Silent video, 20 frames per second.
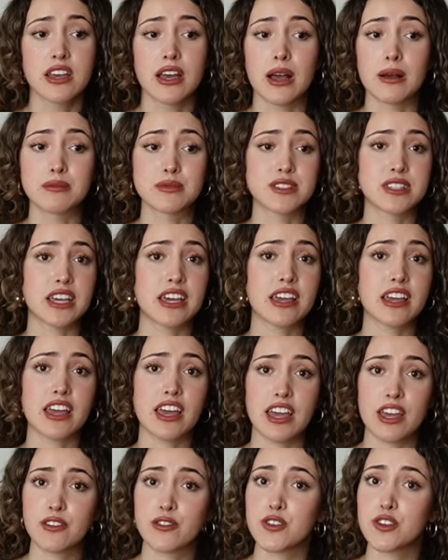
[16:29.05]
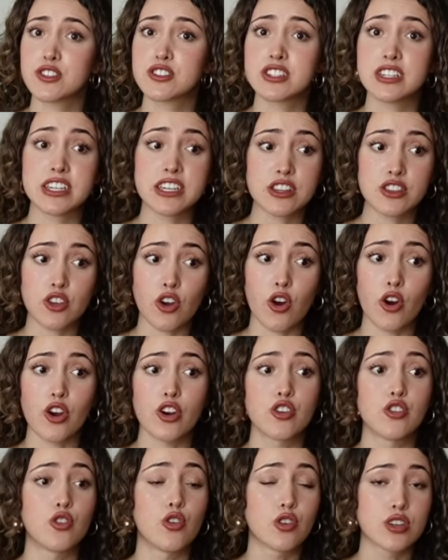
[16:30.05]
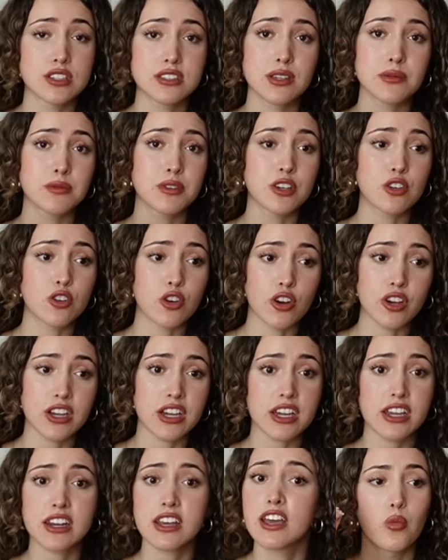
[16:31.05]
I'm saying if your teeth are noticeably crooked,